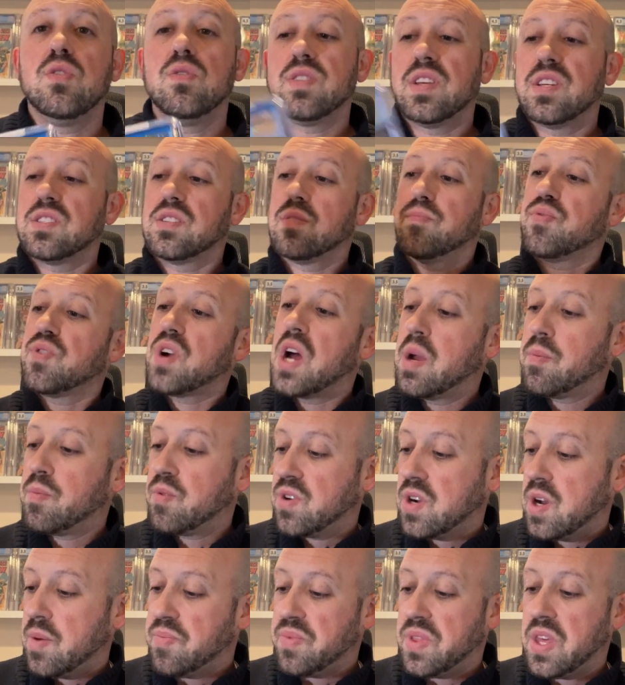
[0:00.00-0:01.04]
that's the
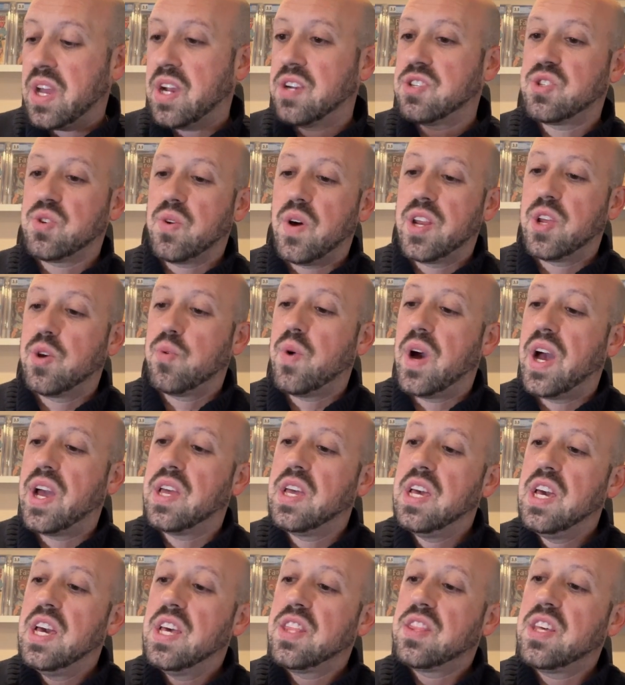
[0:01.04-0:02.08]
primer up there. So anyway,
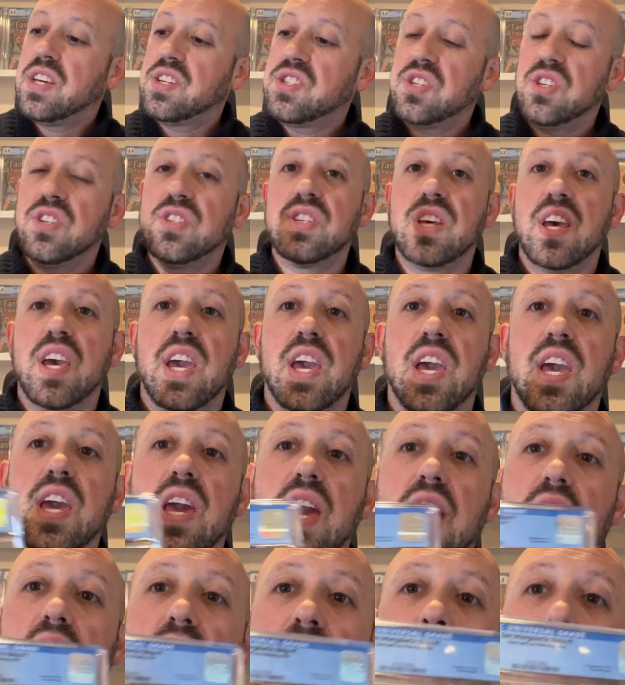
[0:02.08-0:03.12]
this is a
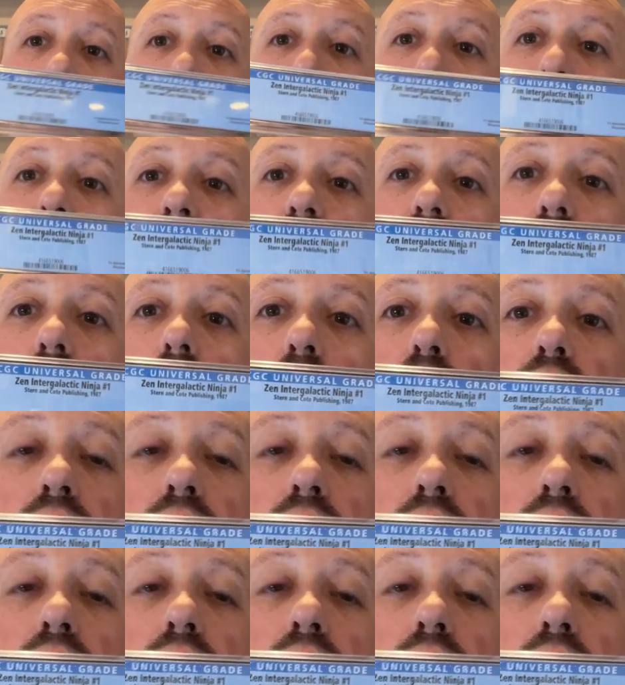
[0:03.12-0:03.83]
8.0.